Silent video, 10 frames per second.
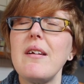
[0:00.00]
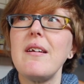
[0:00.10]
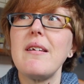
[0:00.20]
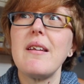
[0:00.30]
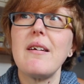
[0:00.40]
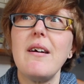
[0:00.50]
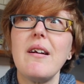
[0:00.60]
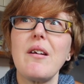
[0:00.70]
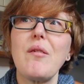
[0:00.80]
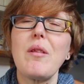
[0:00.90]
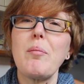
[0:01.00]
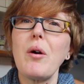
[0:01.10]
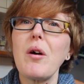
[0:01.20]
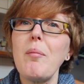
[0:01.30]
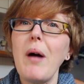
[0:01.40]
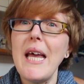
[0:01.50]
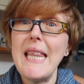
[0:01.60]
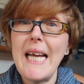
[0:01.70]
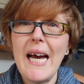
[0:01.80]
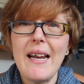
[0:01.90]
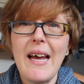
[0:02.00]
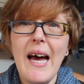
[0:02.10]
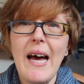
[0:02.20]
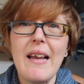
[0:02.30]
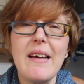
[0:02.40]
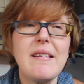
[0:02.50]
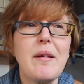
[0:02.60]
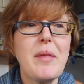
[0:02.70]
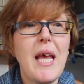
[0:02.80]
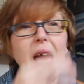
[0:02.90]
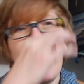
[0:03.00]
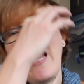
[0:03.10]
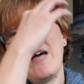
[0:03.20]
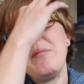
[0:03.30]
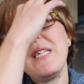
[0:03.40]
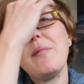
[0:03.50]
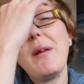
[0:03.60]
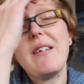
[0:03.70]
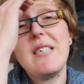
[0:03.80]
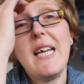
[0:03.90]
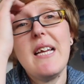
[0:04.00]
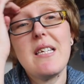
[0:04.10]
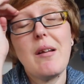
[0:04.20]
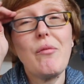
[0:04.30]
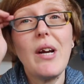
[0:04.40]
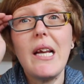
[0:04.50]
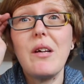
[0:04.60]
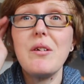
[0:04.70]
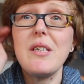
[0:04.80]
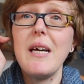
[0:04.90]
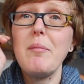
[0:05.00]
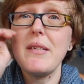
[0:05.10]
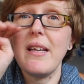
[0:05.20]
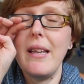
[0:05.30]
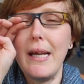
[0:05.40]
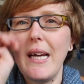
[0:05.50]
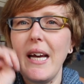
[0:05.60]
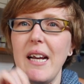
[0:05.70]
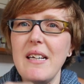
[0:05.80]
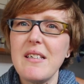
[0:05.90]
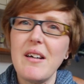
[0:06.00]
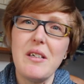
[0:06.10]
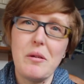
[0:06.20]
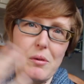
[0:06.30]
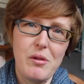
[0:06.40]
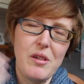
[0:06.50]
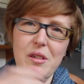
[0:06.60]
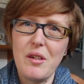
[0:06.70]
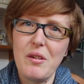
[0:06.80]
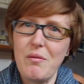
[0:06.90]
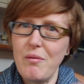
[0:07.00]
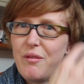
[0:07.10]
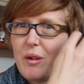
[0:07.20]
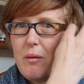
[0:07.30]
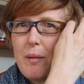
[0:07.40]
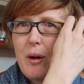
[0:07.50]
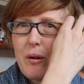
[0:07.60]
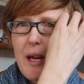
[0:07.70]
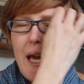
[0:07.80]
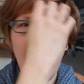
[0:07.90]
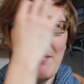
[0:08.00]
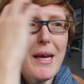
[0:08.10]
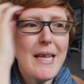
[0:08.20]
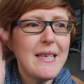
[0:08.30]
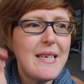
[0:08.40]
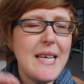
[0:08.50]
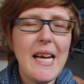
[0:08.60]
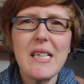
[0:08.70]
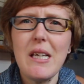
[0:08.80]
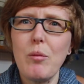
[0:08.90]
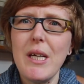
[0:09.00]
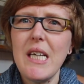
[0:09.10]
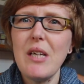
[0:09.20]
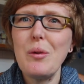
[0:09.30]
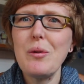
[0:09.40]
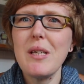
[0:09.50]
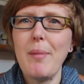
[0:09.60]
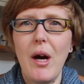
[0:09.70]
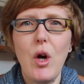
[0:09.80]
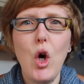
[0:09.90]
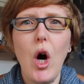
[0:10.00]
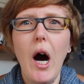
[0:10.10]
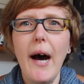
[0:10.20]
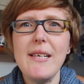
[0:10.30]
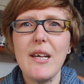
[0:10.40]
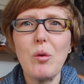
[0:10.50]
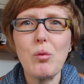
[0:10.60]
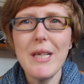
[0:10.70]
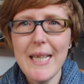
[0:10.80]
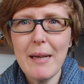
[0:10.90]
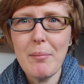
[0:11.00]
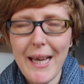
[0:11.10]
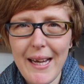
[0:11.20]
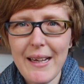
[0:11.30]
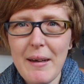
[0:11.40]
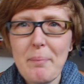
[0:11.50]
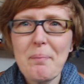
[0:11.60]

is the title of the book, by the Yarn Harlot, just because she has some really good tips in there, and I just wanted to review the book. But there's a section where she talks about her ideal knitting bag,